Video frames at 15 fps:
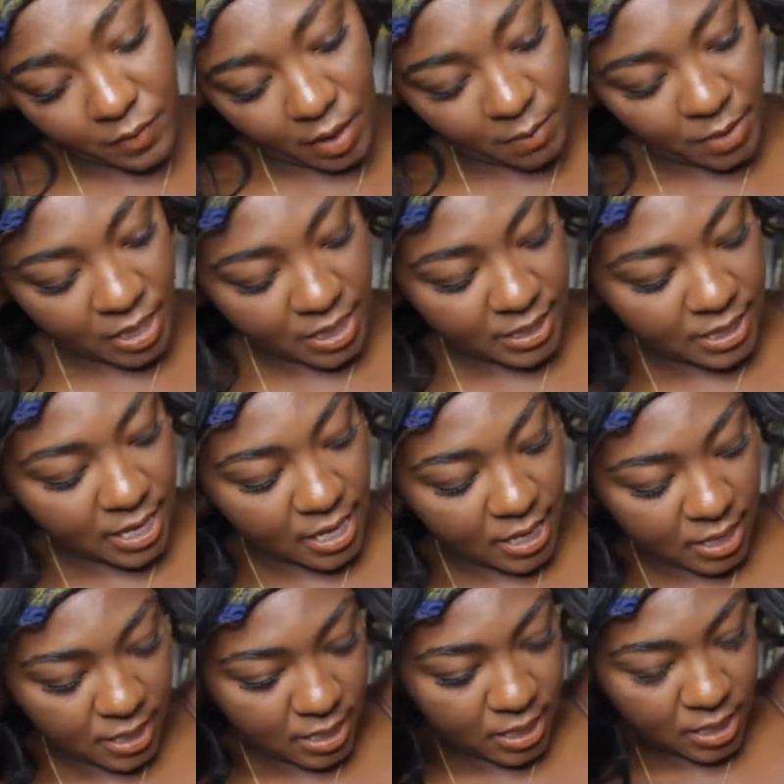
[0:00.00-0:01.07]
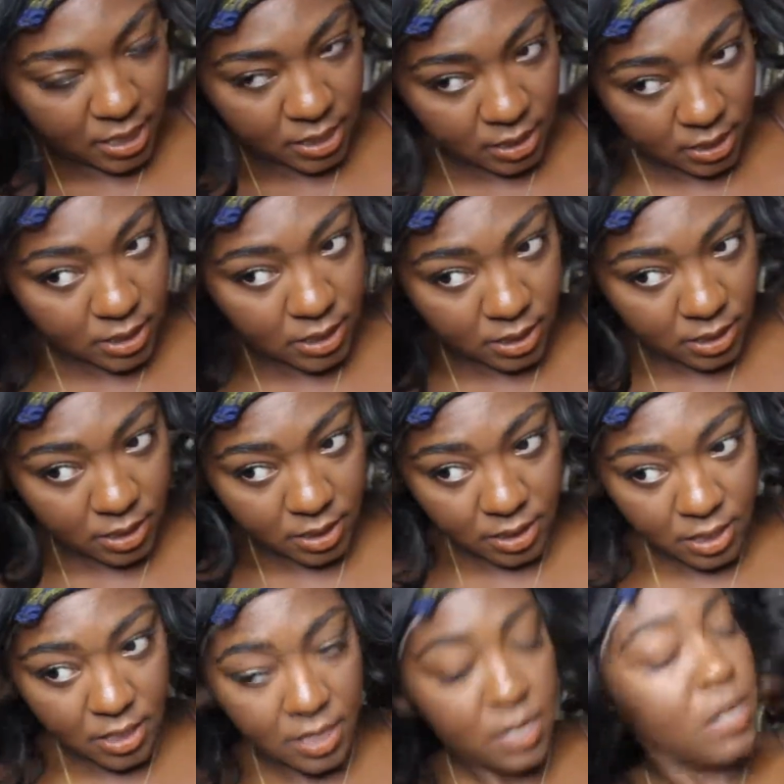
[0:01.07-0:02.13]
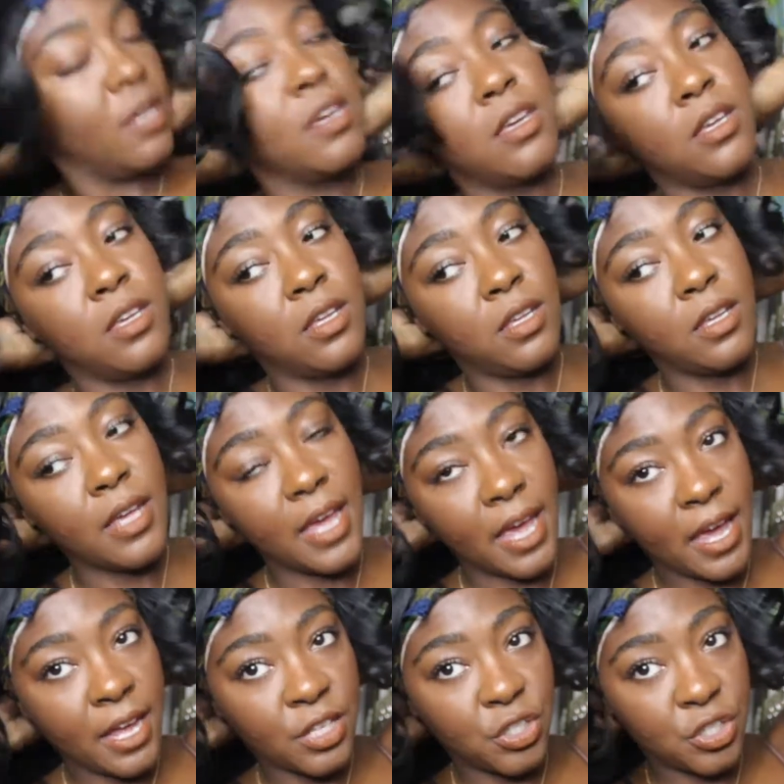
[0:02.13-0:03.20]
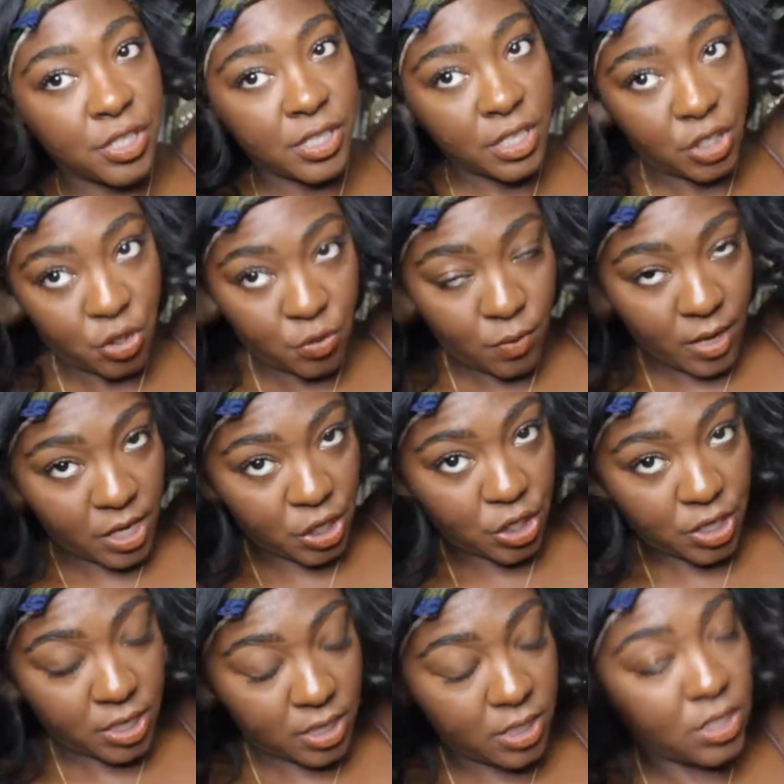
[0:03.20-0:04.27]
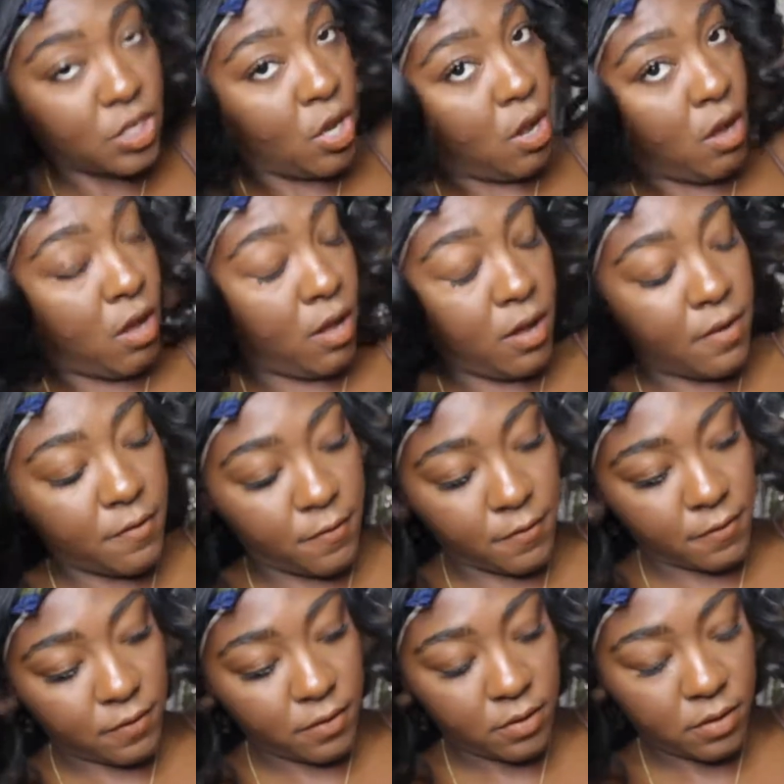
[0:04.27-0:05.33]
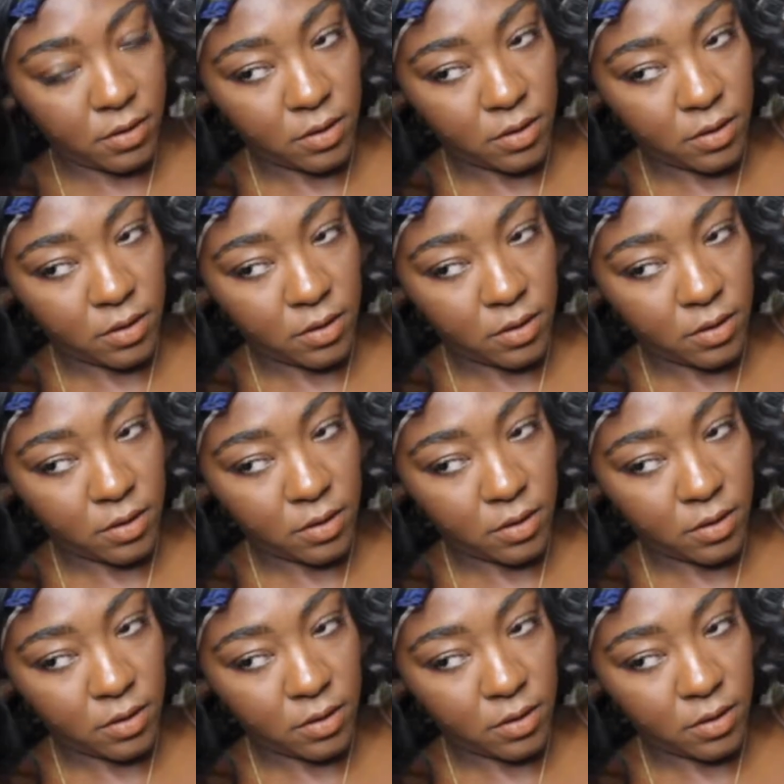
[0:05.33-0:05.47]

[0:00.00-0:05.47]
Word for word: I'm gonna take these edge situations off.